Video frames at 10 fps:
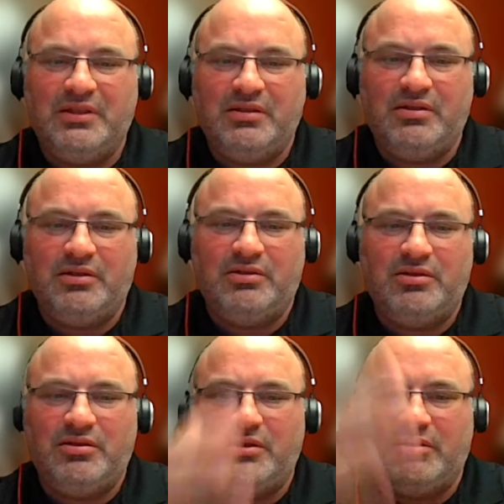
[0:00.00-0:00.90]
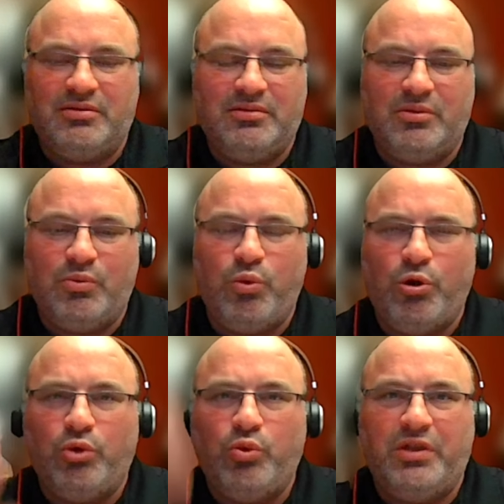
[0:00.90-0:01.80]
the the the
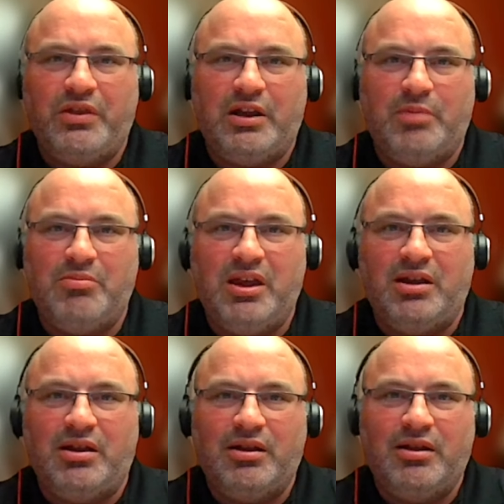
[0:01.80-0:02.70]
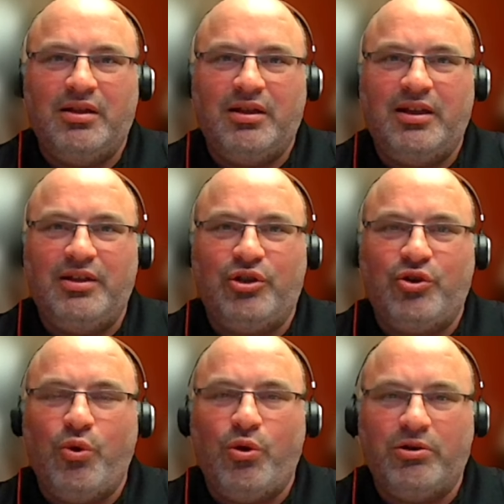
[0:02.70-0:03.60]
whirlwind that I'm in in the
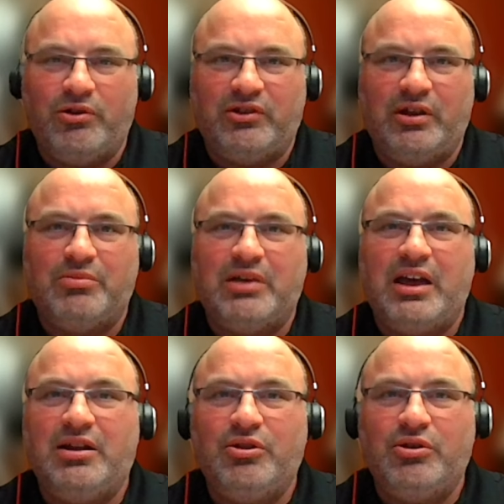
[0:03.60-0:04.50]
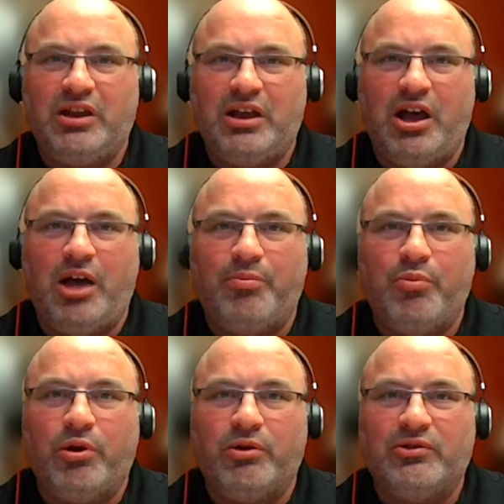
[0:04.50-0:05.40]
corners and I'm kind of looking
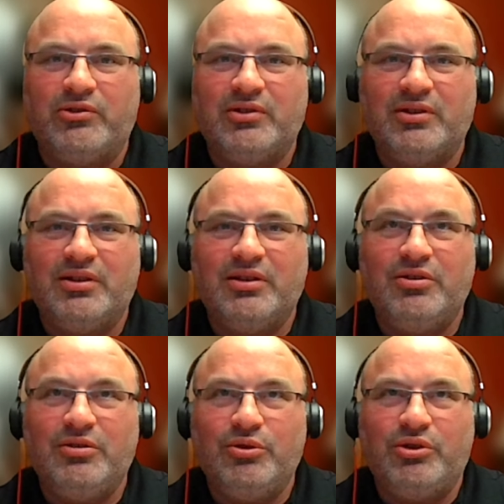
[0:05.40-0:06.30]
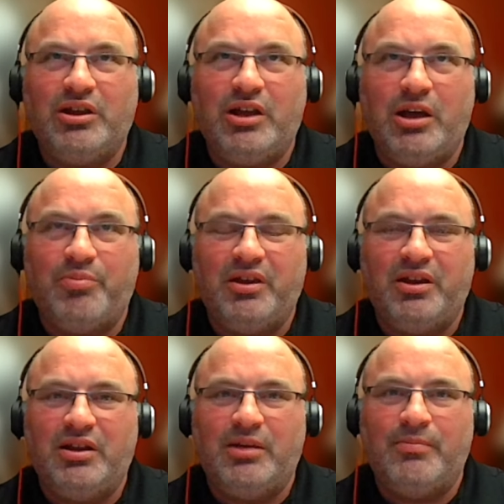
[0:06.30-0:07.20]
upwards. You're looking up
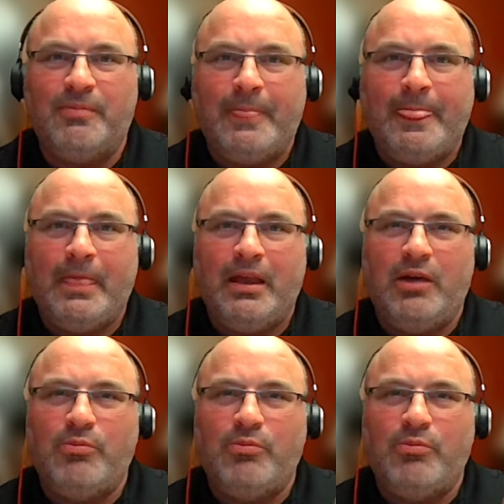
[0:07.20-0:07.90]
and I'm um, I'm